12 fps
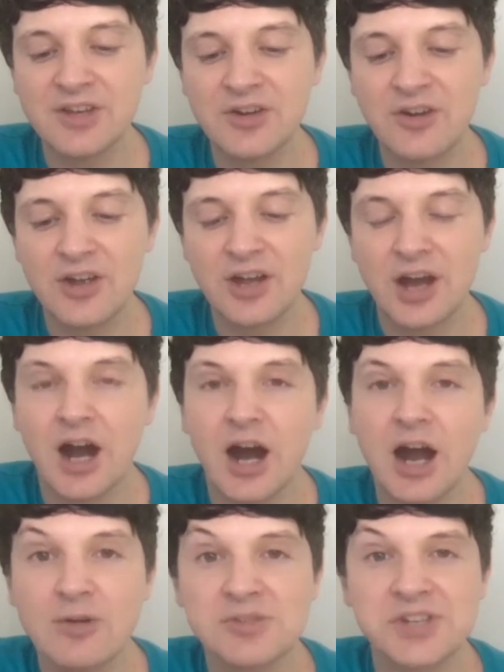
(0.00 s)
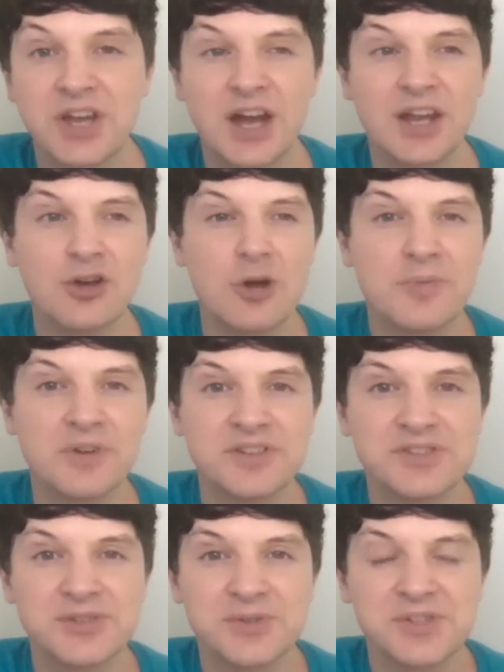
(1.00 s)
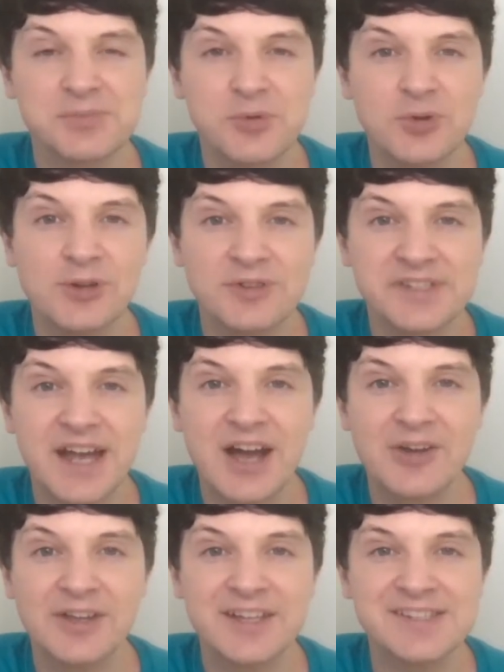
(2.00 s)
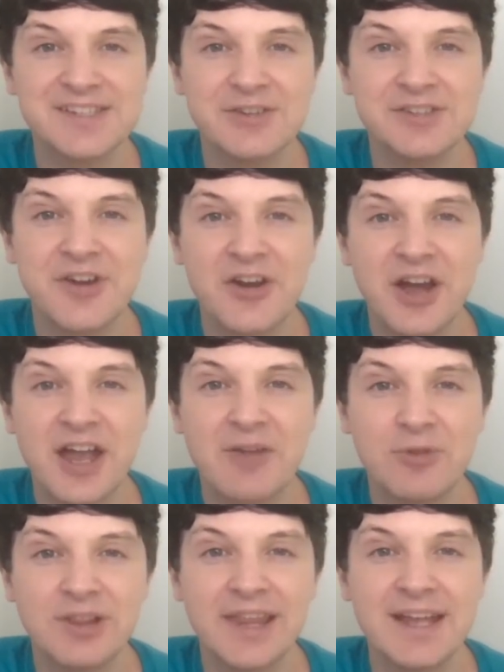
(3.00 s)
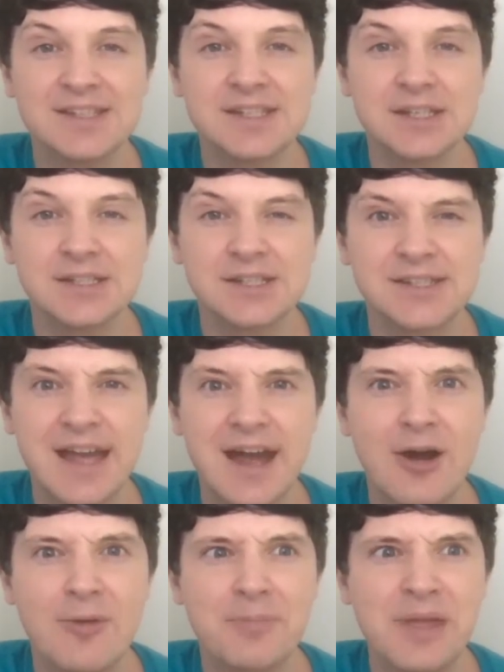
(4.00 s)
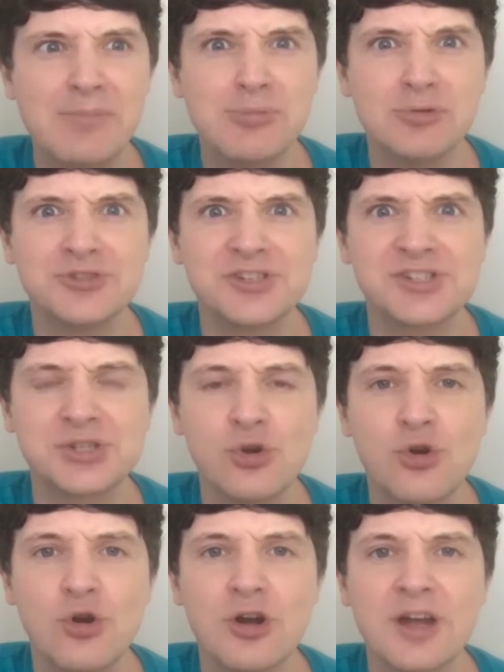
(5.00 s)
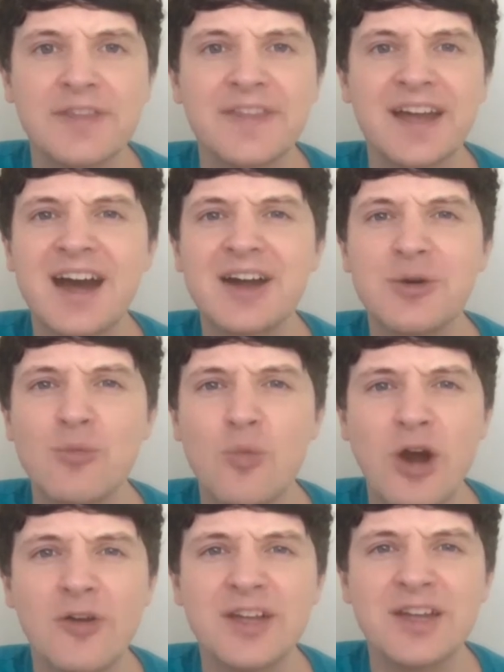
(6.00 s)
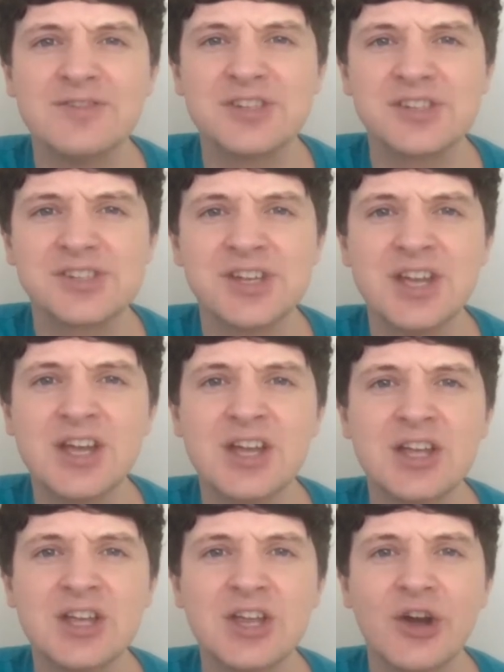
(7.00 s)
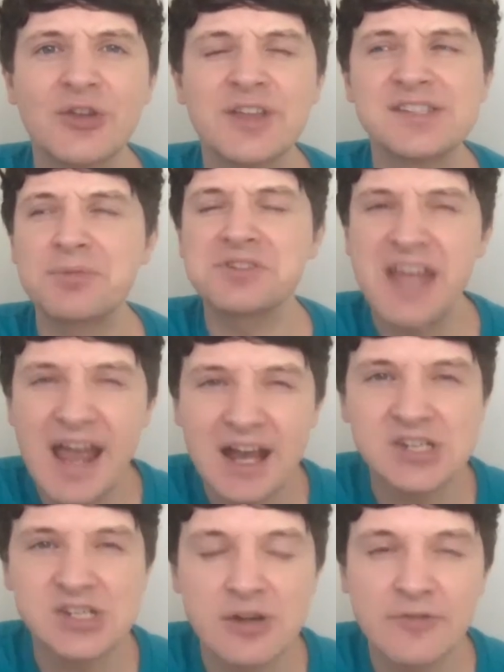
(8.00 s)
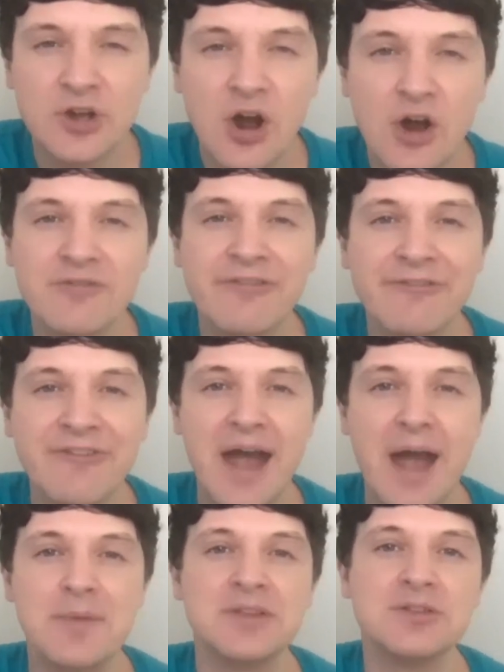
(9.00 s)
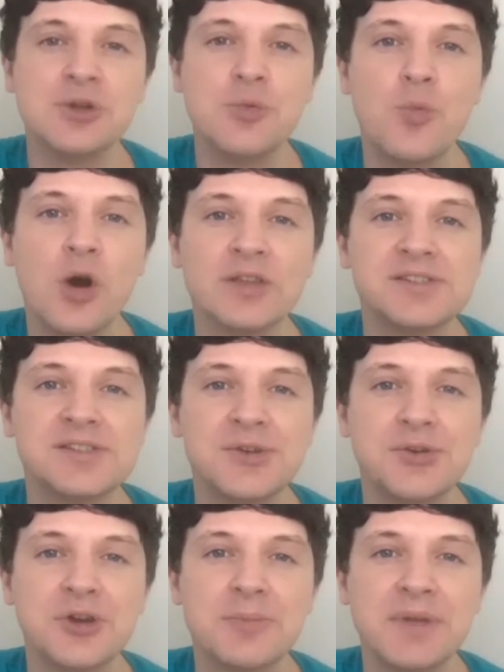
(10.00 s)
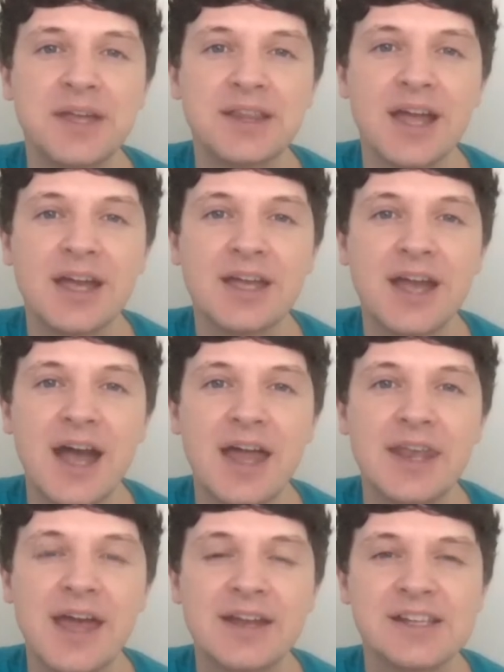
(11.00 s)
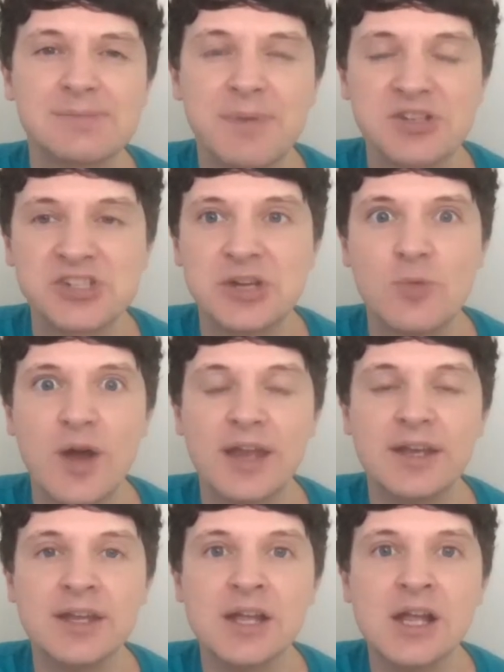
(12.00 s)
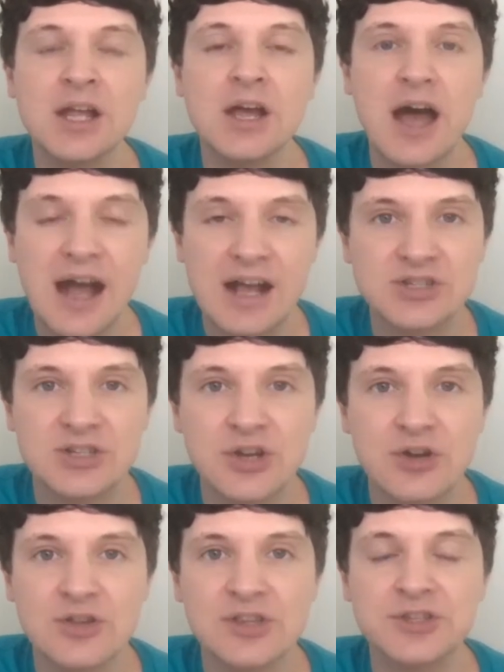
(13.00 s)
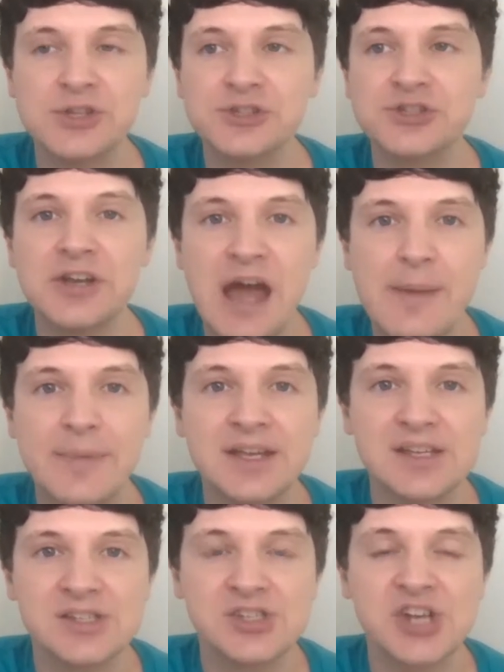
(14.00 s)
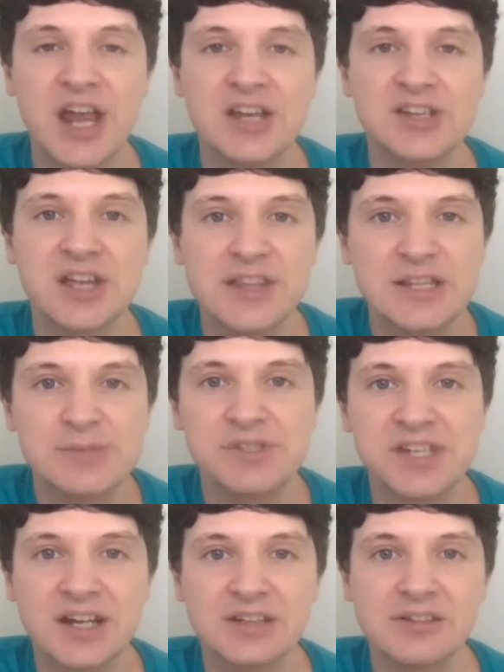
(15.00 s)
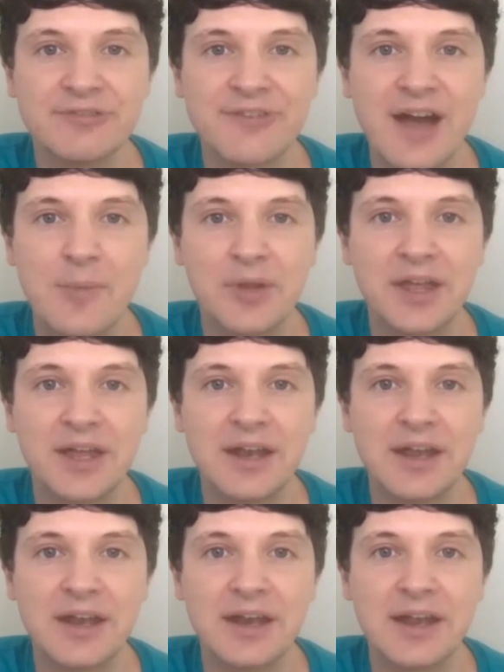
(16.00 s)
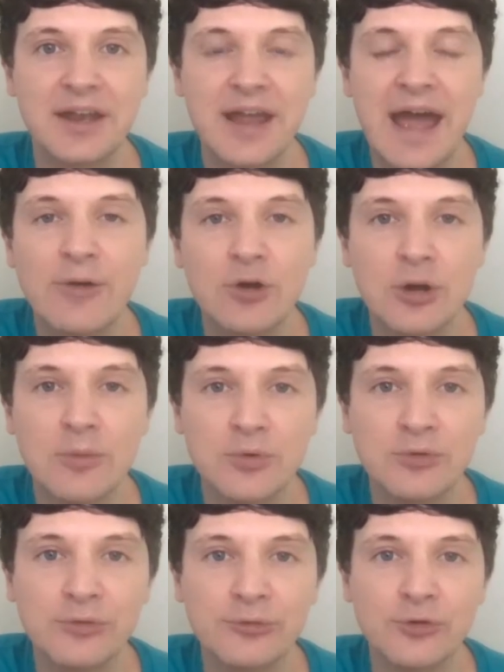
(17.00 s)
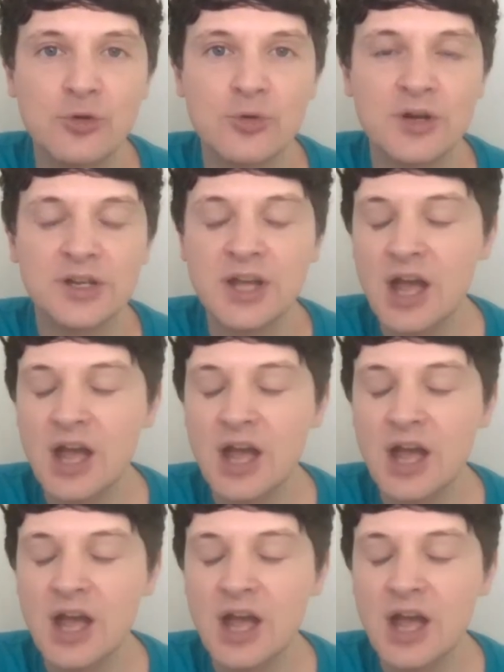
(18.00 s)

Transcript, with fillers: know, I, I also kind of grew up in a sort of small little town in conservative area, and I can relate to just how people just talk and that kind of worry of just, you know, there's a protection of your own family that you want. You know what I mean? Like, and and especially when as you know, the dynamic has changed in this particular family and, and, and how it will move forward.